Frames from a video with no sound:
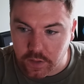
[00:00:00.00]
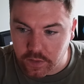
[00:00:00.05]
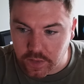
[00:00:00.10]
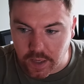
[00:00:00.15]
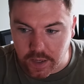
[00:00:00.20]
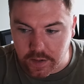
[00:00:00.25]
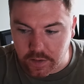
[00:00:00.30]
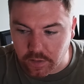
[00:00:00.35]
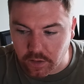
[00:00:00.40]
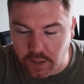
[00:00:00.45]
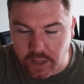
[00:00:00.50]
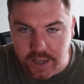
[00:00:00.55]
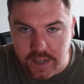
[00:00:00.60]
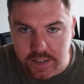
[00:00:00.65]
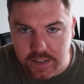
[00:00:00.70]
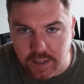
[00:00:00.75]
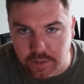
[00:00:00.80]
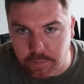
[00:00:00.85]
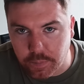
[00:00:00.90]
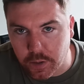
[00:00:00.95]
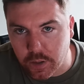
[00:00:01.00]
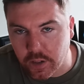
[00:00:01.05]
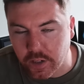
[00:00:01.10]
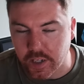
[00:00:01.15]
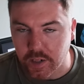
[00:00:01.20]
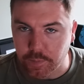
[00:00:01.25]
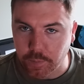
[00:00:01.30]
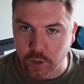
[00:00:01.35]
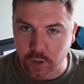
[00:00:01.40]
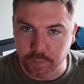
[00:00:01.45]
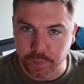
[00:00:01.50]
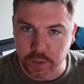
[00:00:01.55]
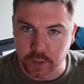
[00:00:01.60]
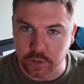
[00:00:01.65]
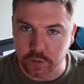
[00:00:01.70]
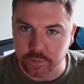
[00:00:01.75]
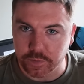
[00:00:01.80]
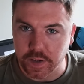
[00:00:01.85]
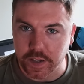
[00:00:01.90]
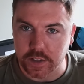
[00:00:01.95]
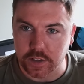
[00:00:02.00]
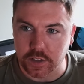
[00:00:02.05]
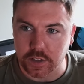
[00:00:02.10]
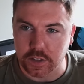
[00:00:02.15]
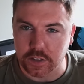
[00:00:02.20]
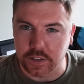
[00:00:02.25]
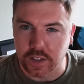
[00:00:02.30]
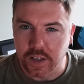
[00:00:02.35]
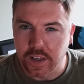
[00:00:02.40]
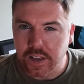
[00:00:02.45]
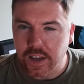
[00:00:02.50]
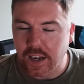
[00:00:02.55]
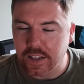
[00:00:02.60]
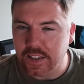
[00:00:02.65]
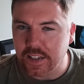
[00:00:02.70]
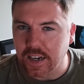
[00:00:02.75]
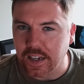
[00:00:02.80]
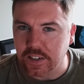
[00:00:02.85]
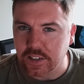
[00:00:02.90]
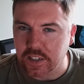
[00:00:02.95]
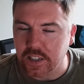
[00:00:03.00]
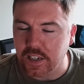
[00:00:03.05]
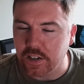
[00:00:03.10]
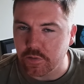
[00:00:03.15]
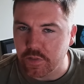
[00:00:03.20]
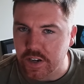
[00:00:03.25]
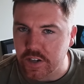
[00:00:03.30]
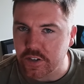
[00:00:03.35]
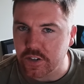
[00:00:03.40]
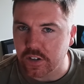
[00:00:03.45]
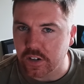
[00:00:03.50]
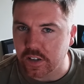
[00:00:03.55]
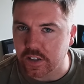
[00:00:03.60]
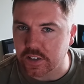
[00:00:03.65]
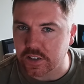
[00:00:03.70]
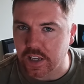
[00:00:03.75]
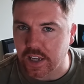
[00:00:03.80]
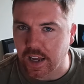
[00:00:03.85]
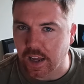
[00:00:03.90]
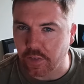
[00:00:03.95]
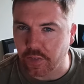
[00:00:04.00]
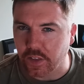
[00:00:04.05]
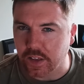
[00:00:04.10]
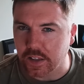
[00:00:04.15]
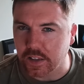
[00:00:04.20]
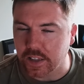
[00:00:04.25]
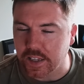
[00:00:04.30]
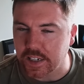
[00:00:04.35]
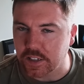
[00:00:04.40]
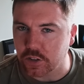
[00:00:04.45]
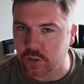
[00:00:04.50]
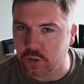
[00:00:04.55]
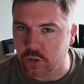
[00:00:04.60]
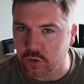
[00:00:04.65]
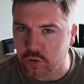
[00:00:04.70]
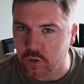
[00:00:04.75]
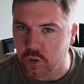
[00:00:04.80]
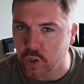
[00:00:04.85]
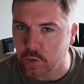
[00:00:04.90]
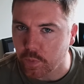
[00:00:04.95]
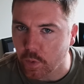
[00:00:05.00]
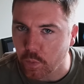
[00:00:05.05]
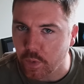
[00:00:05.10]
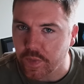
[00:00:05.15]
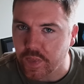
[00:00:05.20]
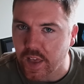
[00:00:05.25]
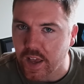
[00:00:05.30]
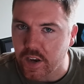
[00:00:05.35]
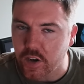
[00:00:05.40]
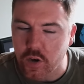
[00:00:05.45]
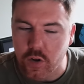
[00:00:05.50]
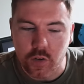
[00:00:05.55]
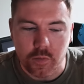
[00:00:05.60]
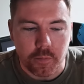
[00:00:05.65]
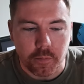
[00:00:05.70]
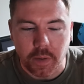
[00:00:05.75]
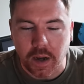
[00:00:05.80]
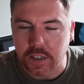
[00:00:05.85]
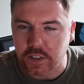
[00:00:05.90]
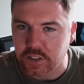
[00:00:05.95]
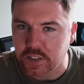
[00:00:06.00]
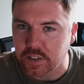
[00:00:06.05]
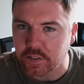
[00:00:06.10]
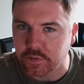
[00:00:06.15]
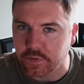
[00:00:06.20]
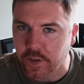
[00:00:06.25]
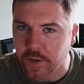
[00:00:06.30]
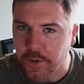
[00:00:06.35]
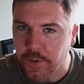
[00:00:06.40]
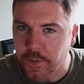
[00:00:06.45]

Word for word: then Leeds and Burnley are both be good fits, because I did actually originally say I think Leeds would struggle, but with their new massive,